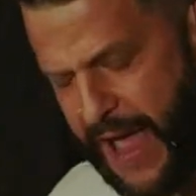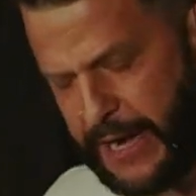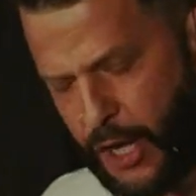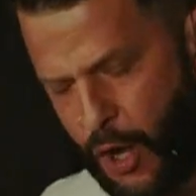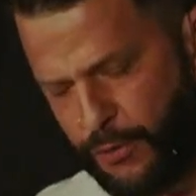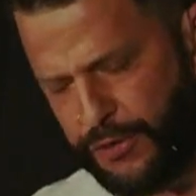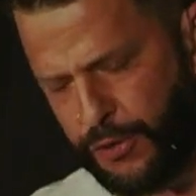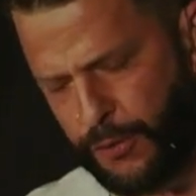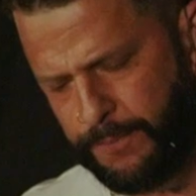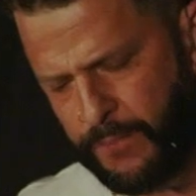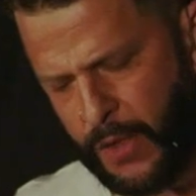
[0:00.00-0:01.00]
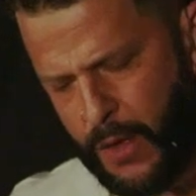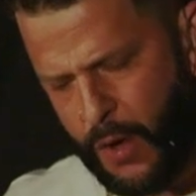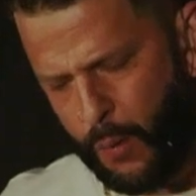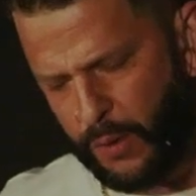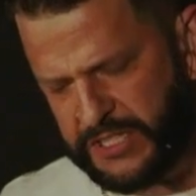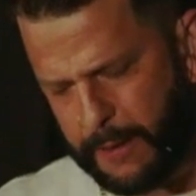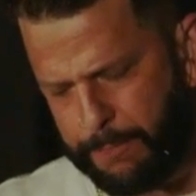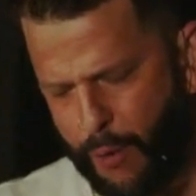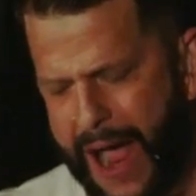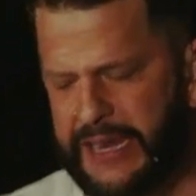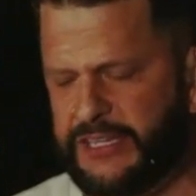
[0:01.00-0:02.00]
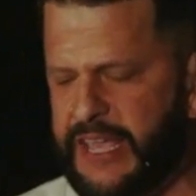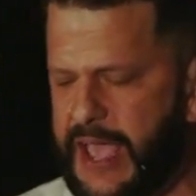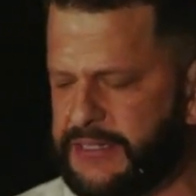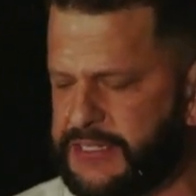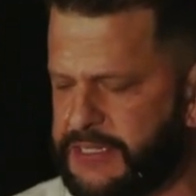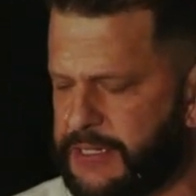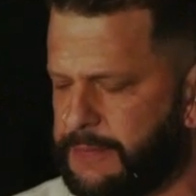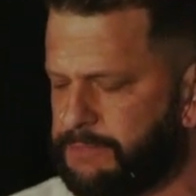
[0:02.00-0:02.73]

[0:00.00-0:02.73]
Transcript: had to go through was the pride test.